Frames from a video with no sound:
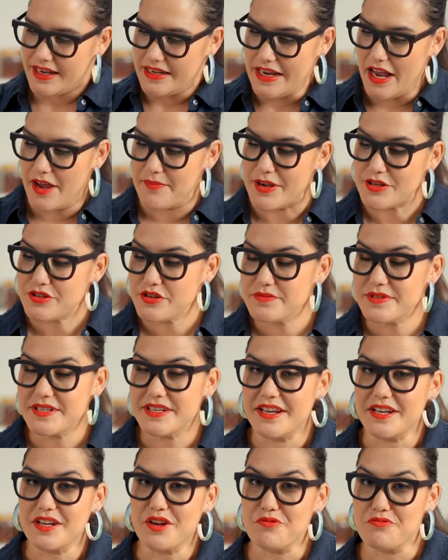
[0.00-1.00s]
Now mushrooms are
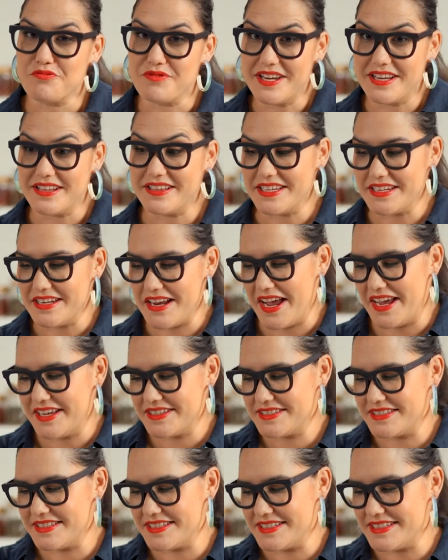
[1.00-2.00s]
getting a really
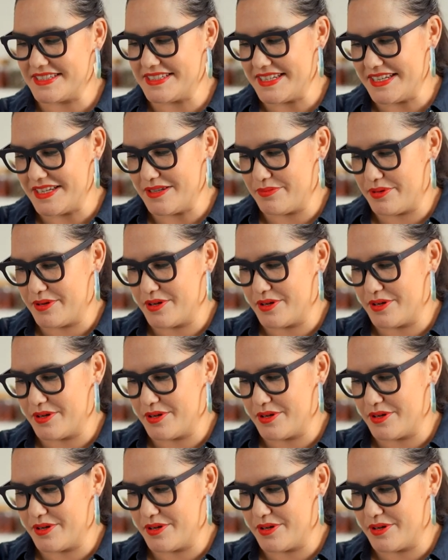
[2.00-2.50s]
nice deep